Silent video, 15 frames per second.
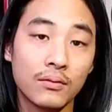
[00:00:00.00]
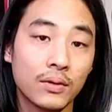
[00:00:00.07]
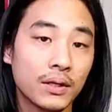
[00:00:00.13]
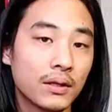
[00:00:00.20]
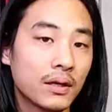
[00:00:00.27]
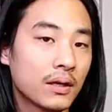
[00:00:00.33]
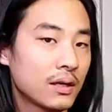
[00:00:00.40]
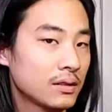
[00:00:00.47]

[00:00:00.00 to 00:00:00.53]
right there,